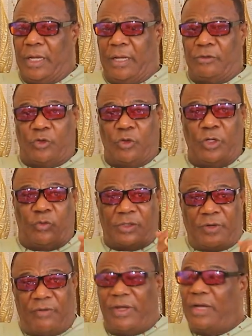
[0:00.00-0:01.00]
And so it
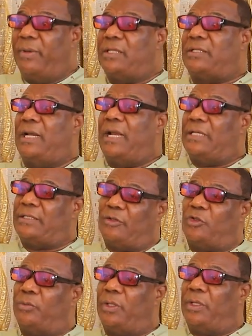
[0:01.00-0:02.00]
was Reverend Mensah that
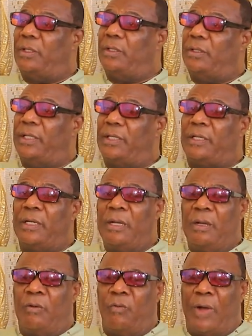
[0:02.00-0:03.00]
said to me, Nick,
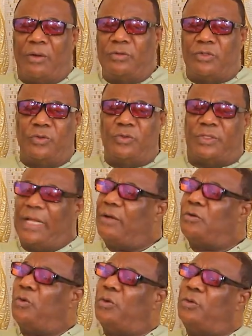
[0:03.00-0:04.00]
why don't you
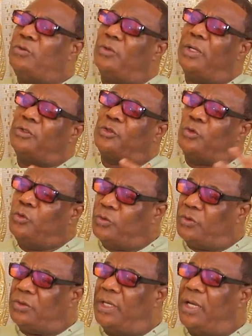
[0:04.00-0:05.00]
start going to the
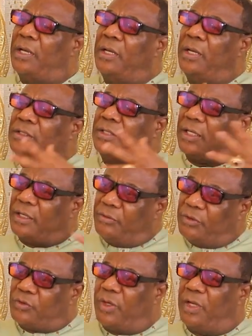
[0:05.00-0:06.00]
schools, the
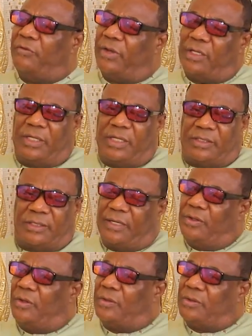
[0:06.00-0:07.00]
secondary school, and then just
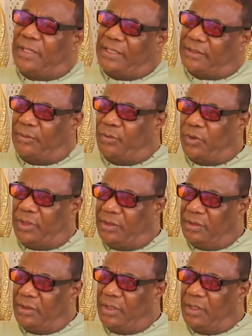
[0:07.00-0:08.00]
tell your
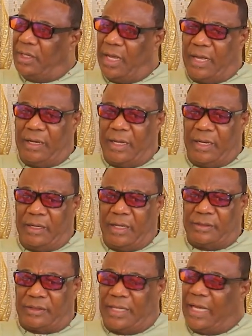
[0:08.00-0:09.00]
testimony
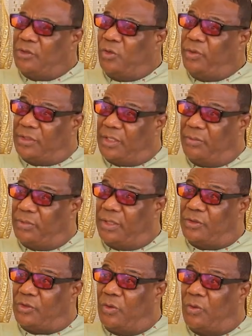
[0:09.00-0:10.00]
and start doing
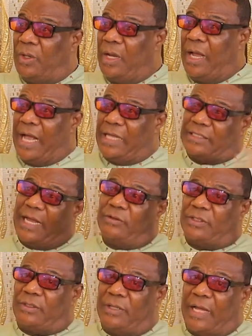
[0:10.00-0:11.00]
something. So
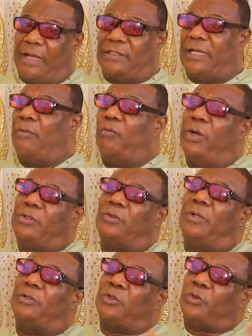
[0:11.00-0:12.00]
as I went
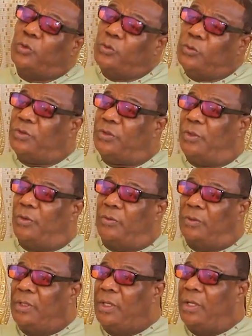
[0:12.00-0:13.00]
to the schools, you
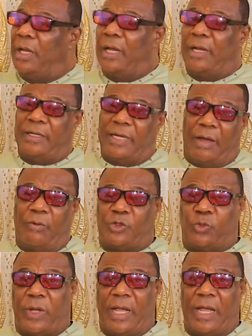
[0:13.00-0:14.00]
know, that
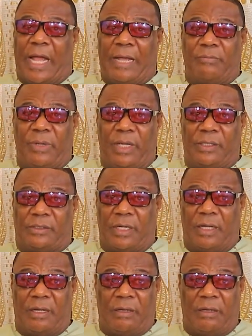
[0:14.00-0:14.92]
was where I met